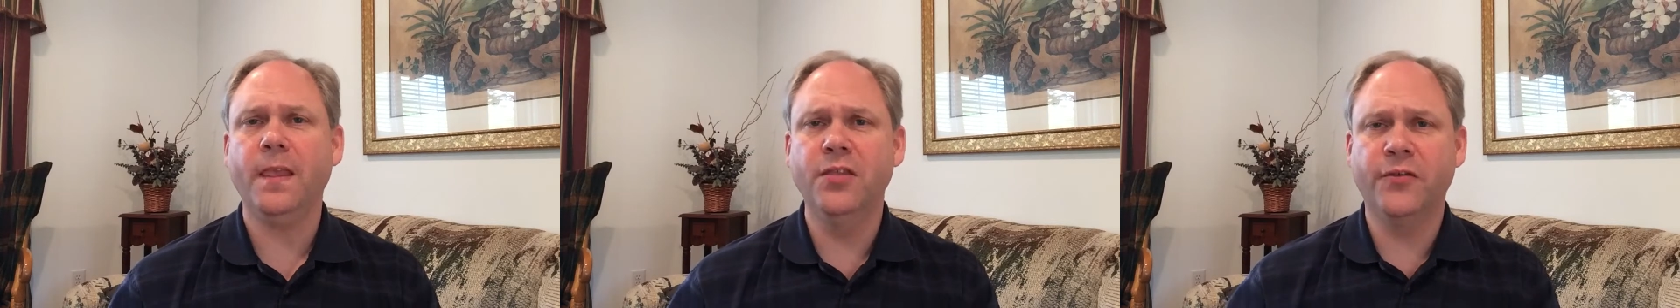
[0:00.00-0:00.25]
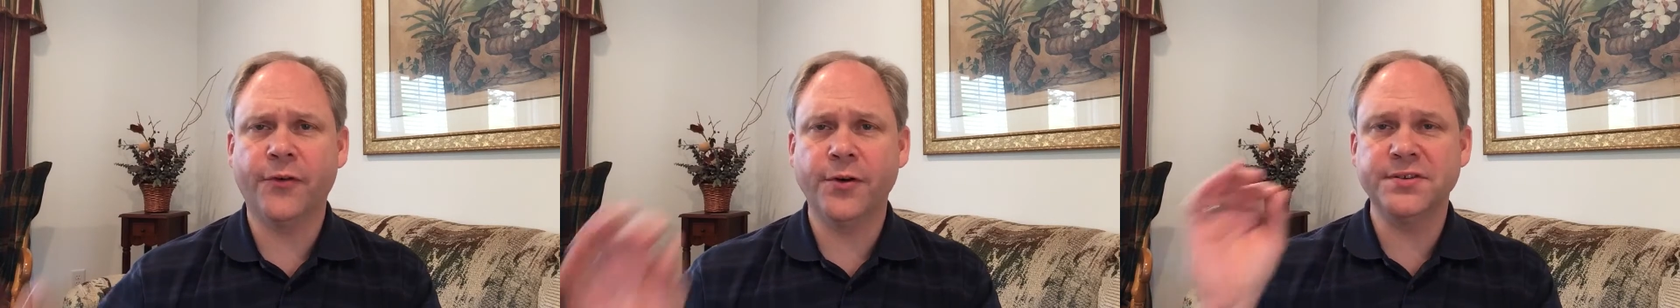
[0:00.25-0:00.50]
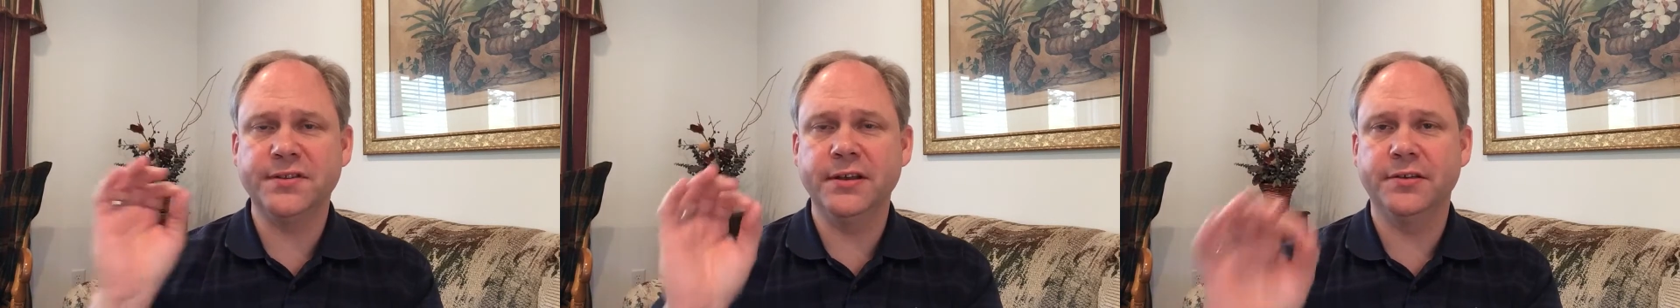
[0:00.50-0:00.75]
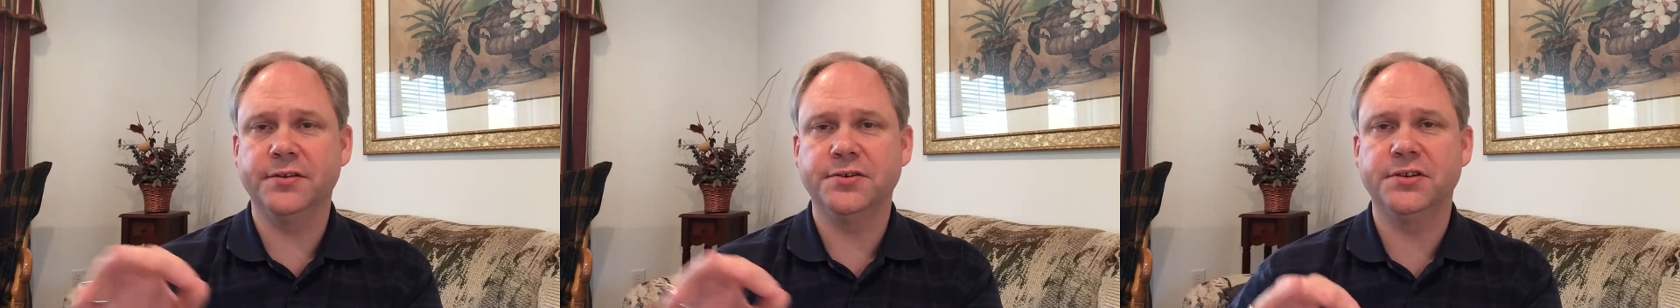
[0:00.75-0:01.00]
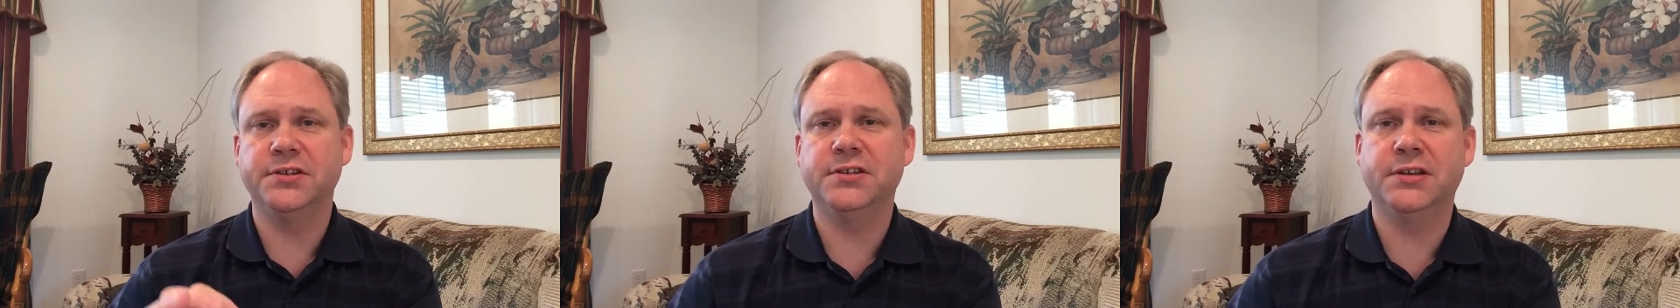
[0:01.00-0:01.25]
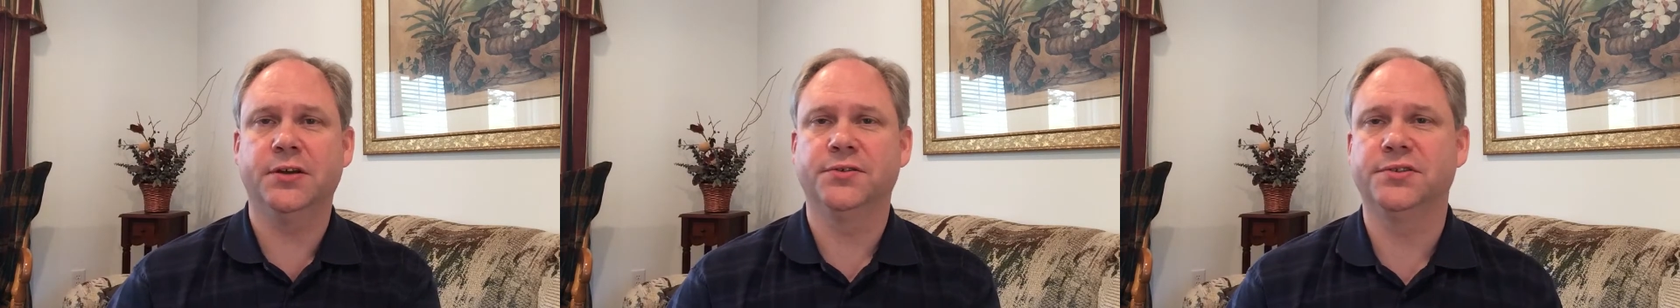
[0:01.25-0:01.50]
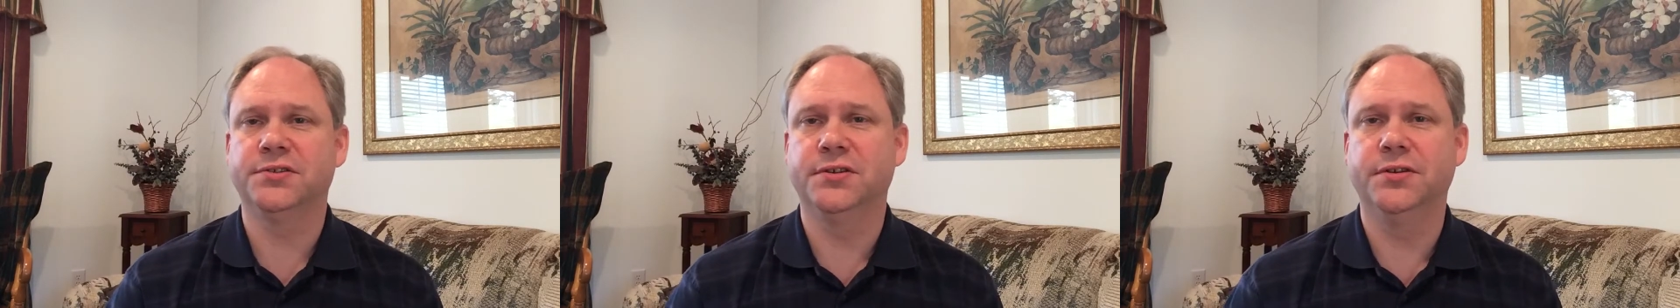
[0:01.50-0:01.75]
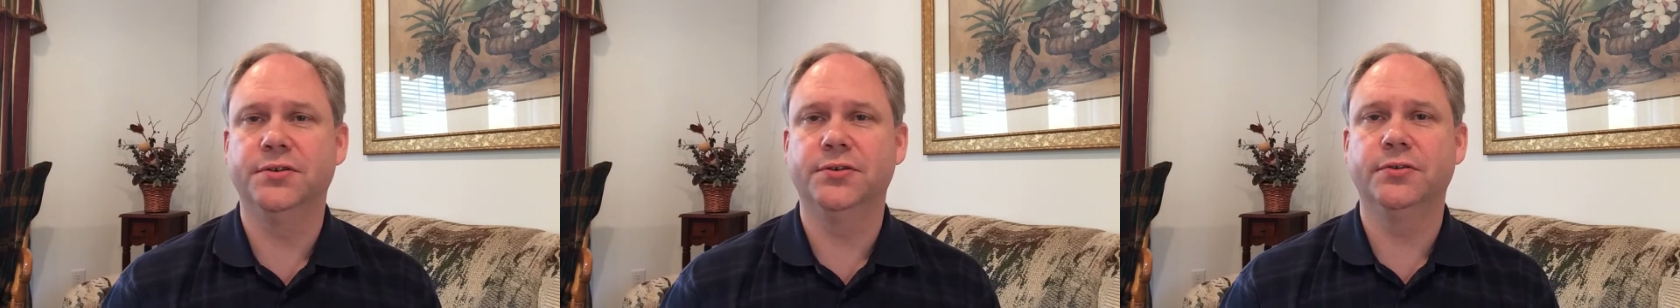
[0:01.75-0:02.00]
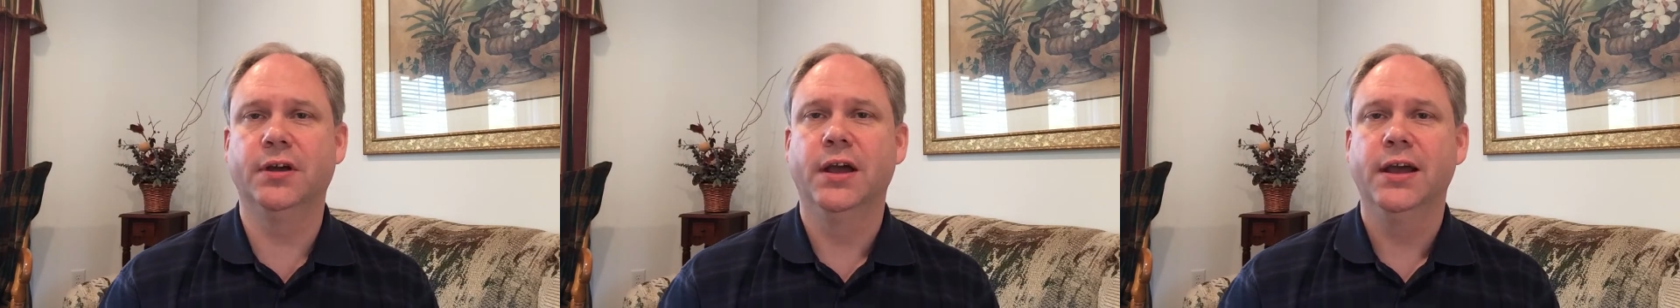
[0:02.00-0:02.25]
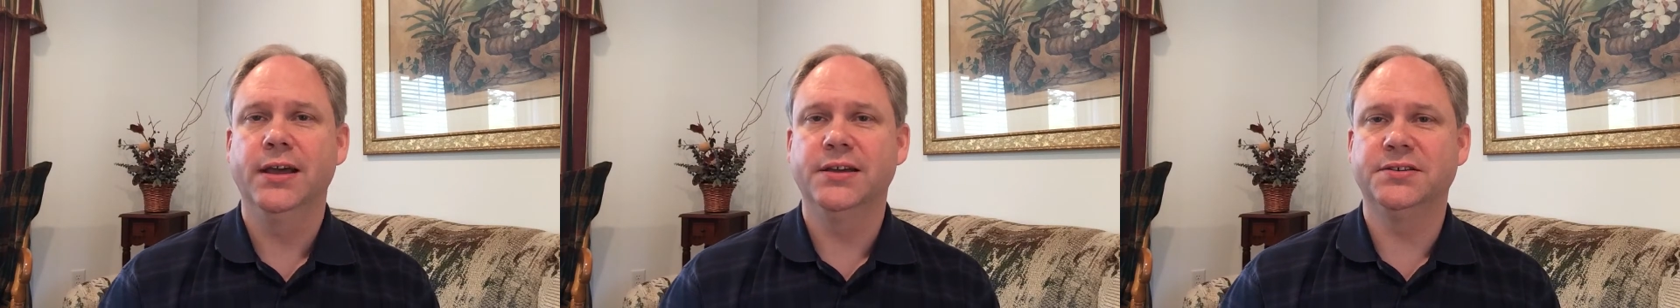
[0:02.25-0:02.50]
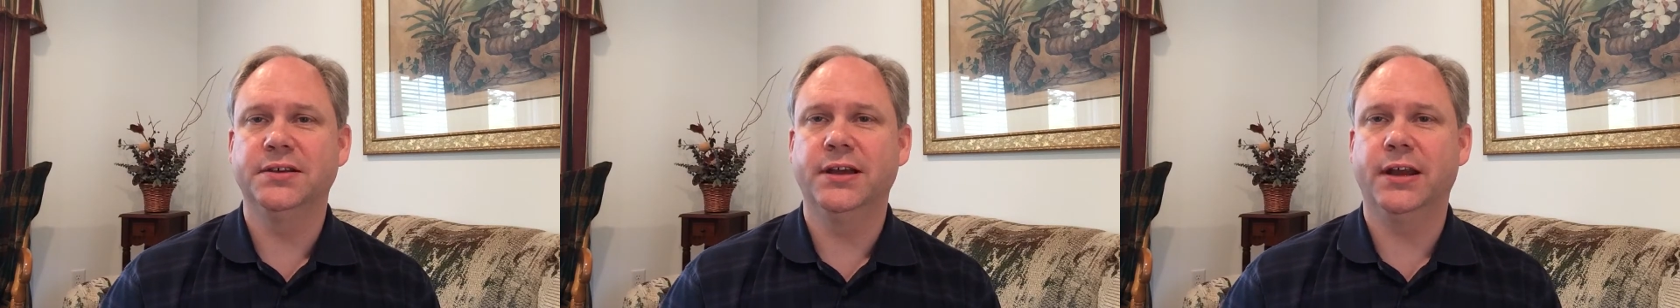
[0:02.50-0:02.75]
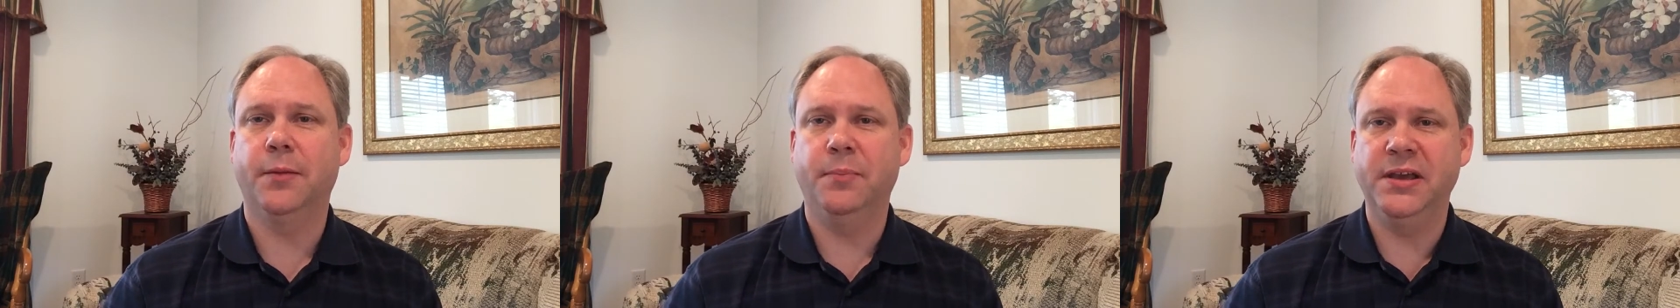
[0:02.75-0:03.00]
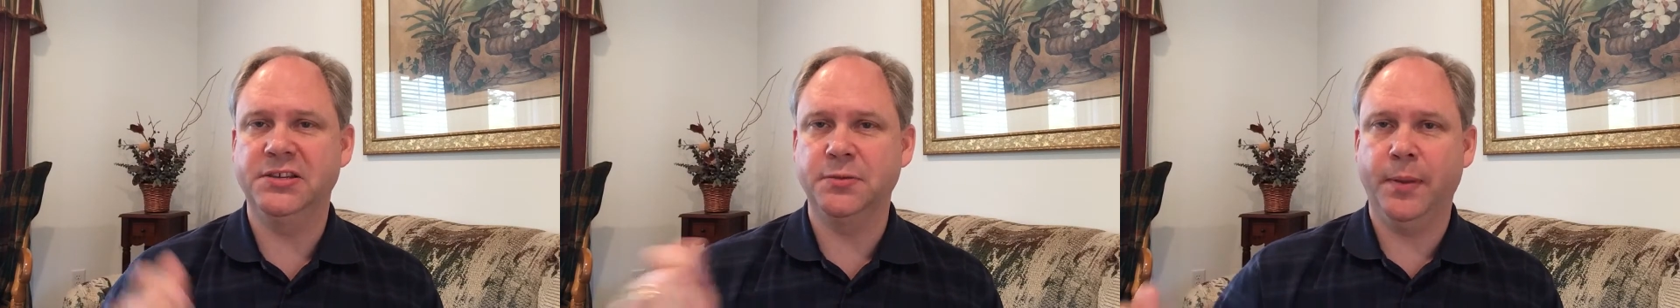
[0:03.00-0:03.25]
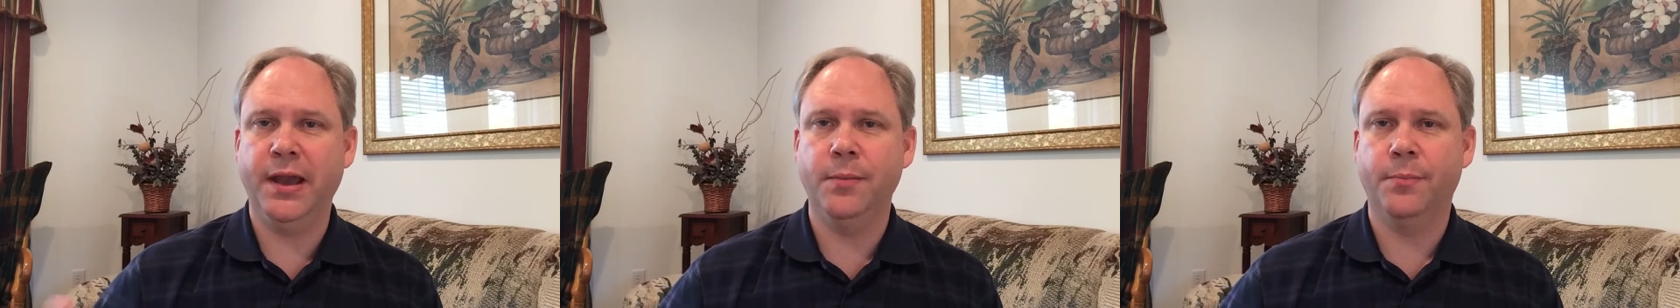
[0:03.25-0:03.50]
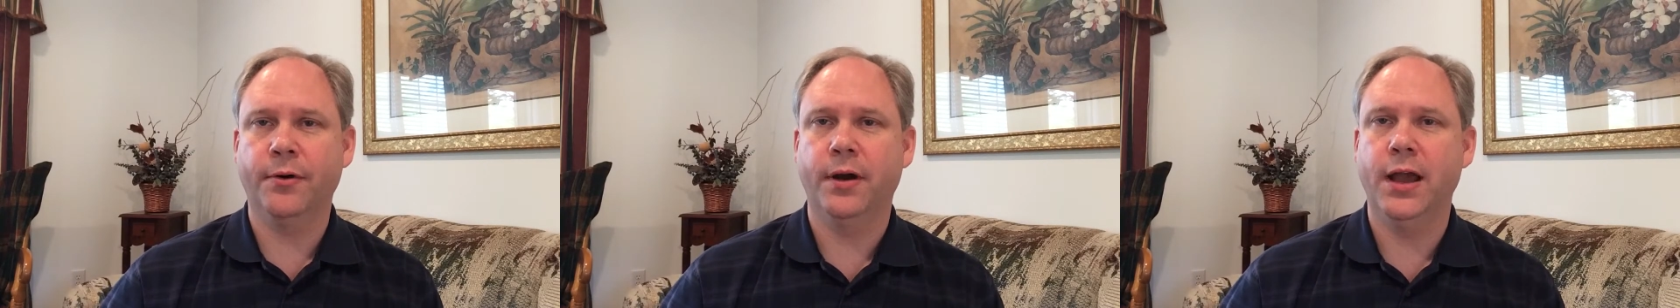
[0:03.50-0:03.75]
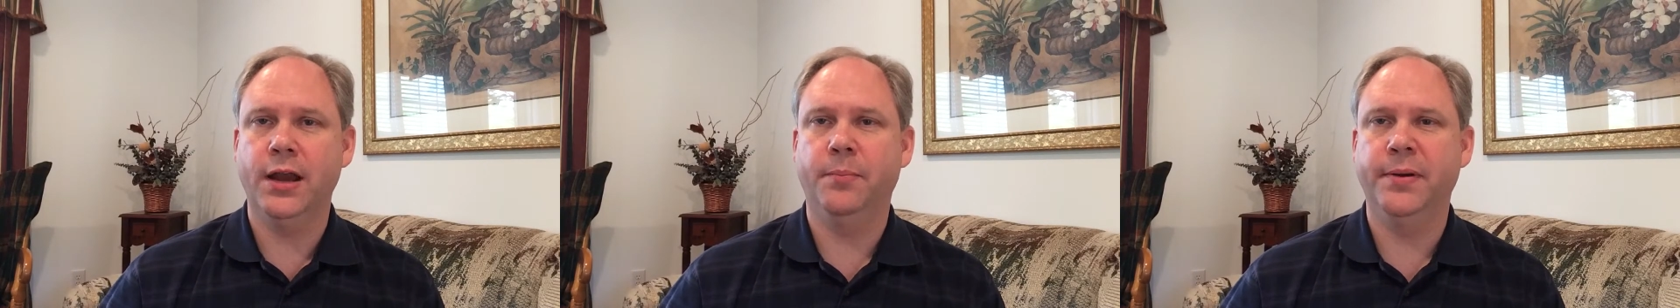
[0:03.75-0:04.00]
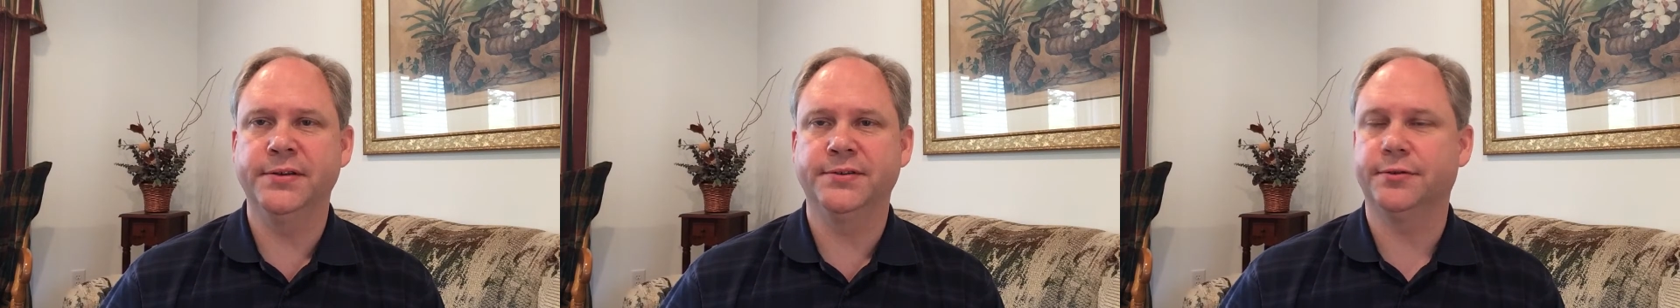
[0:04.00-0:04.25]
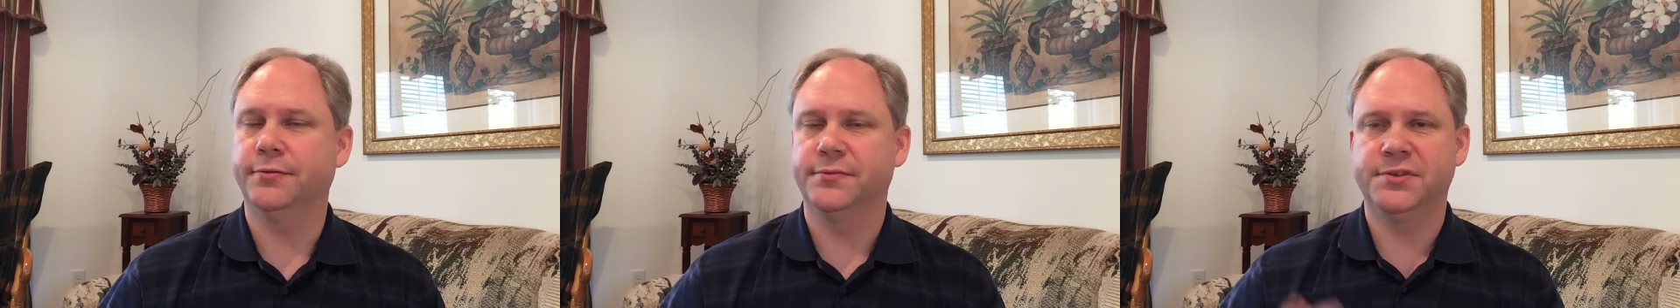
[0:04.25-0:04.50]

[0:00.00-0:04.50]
The first thing that she tells us to do is to get a piece of paper and a pencil.